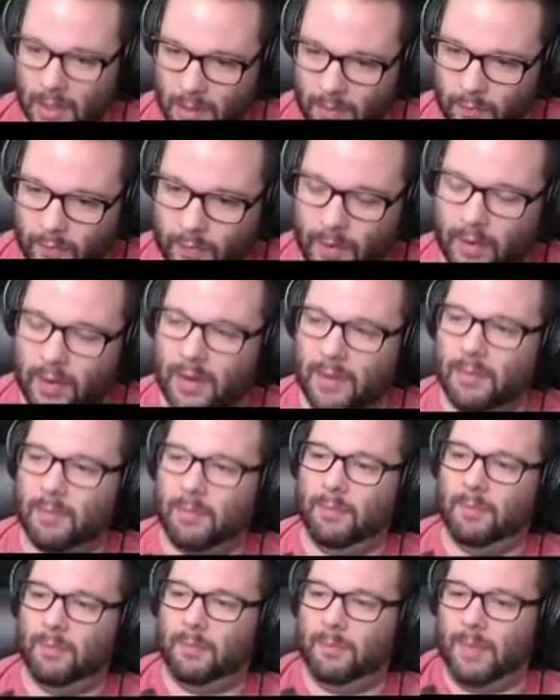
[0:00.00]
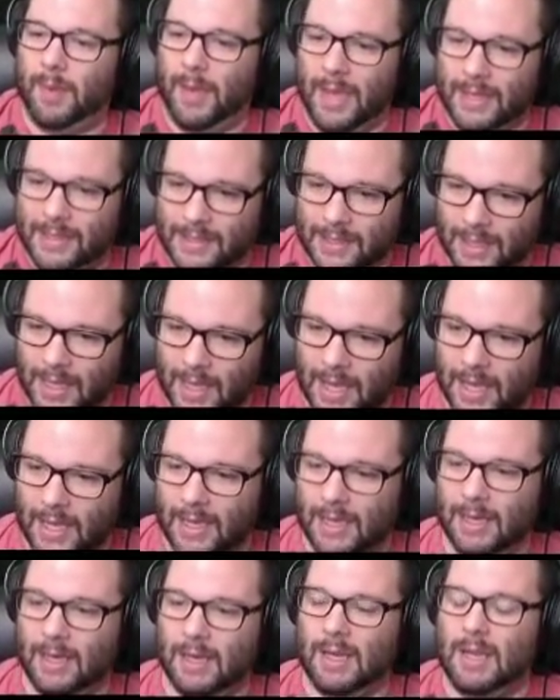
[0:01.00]
a very
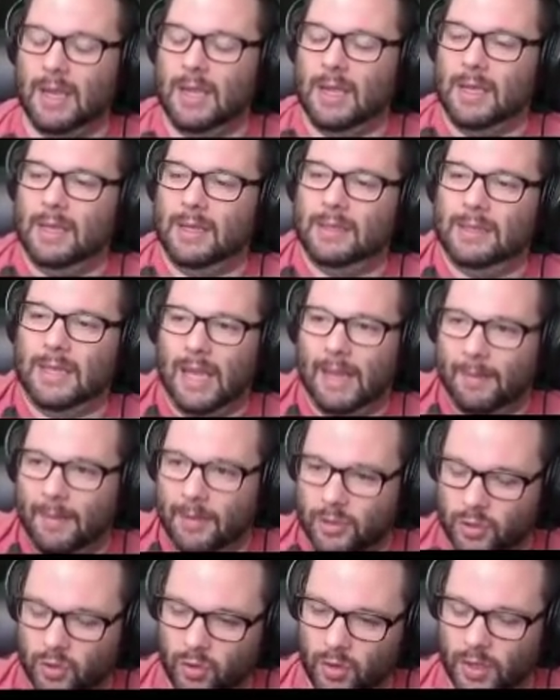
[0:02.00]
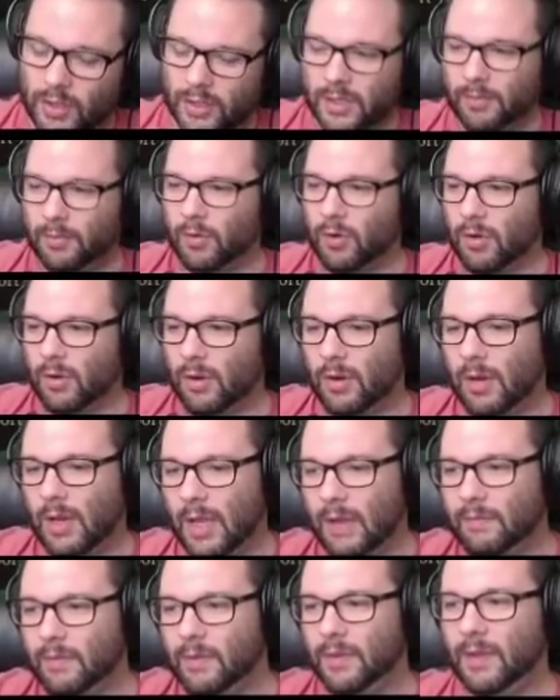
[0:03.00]
baseline damage across the board on
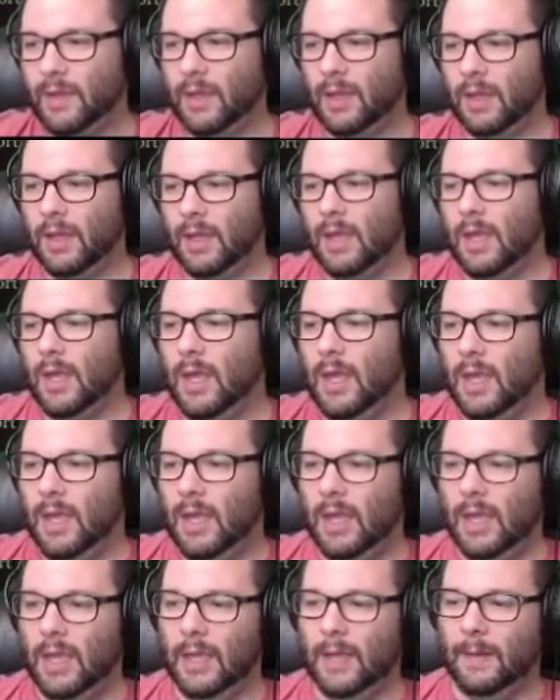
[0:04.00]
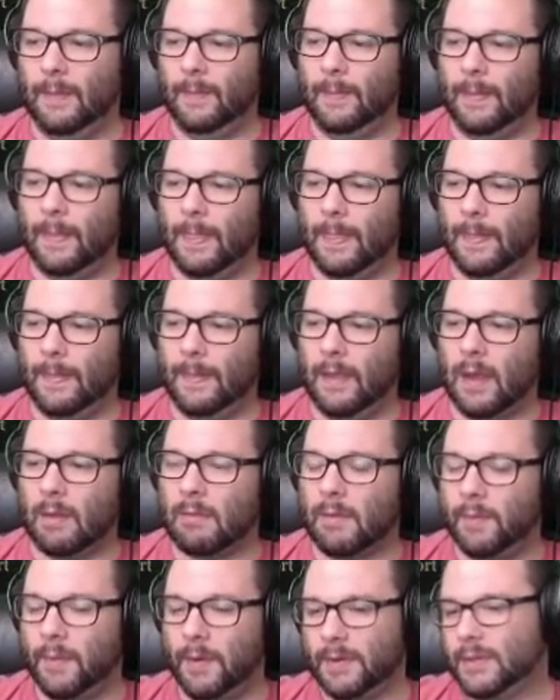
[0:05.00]
everything, and the
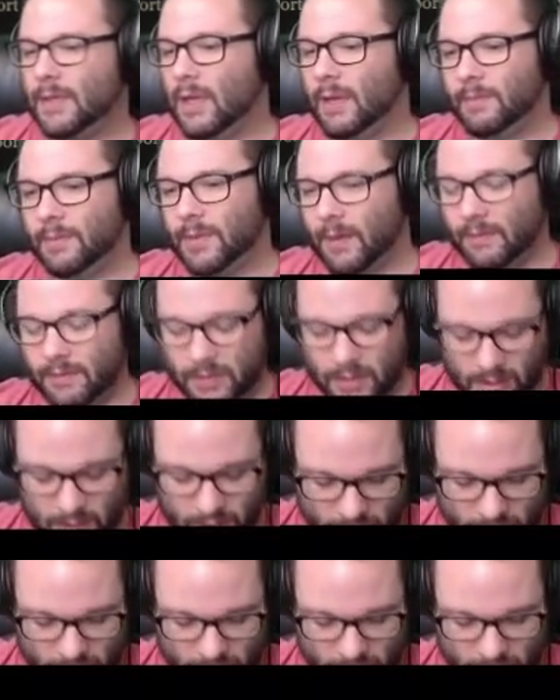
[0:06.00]
armor pierce helps obviously